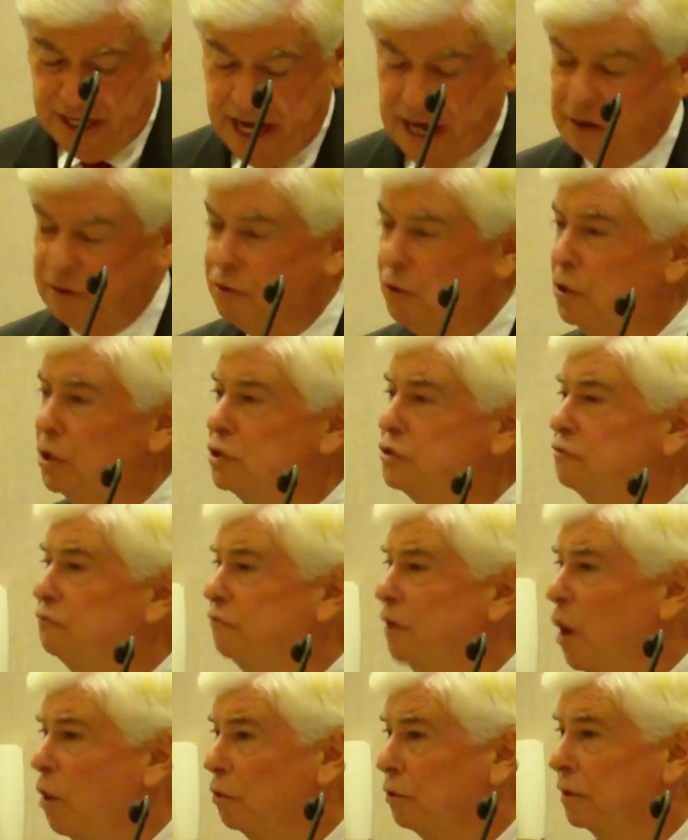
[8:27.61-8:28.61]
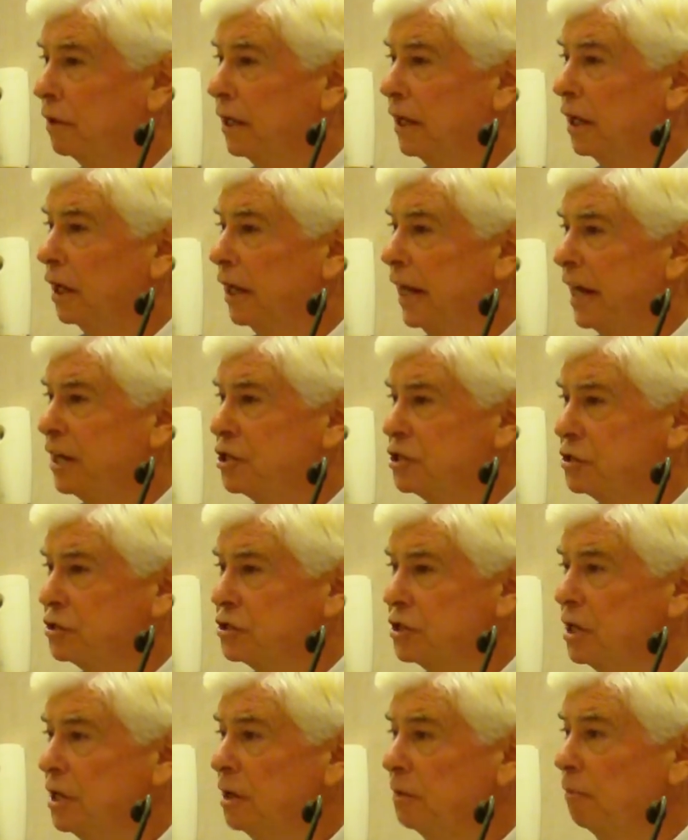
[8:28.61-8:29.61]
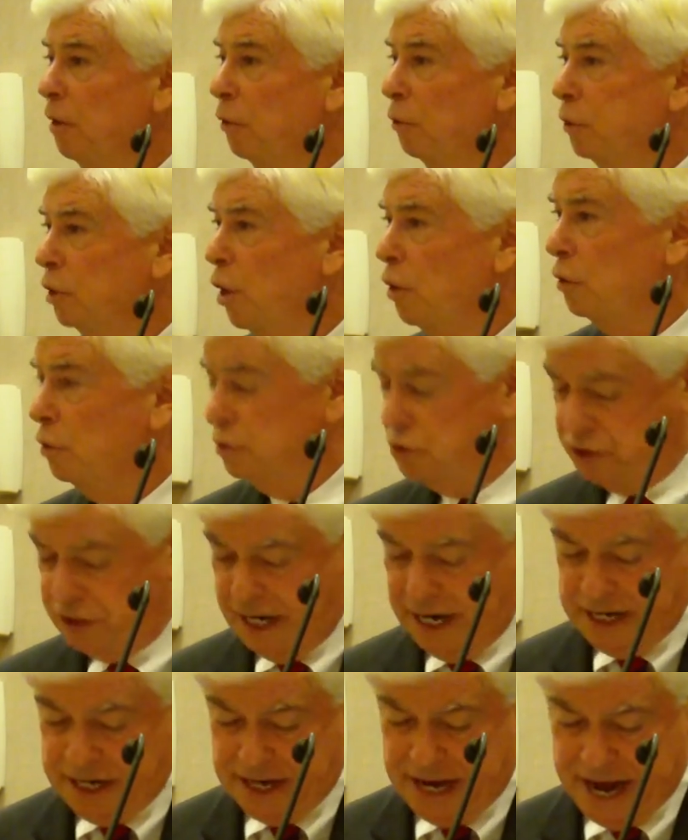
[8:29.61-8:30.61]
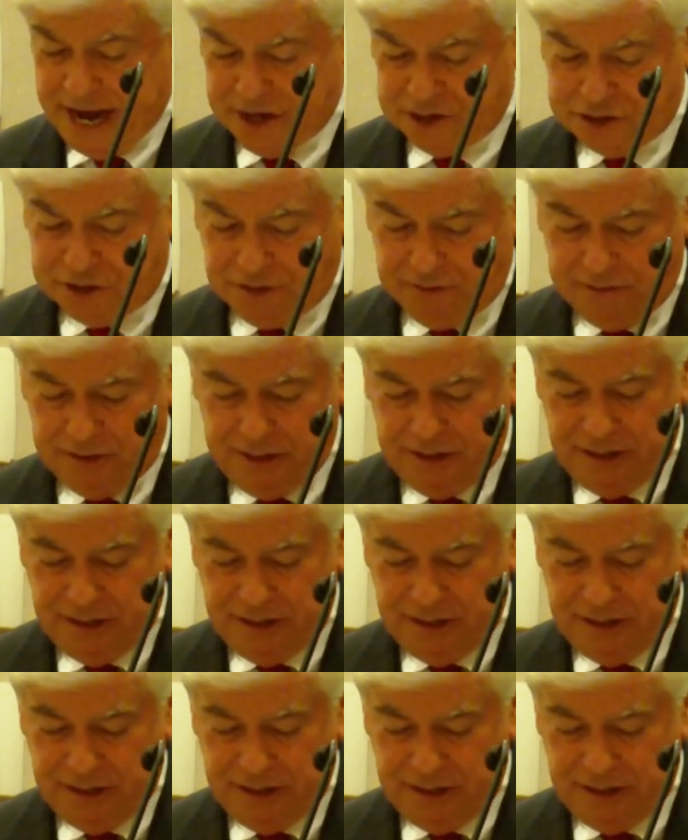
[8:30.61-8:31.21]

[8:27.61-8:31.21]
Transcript: And of course, vote in elections, both local, state, and national.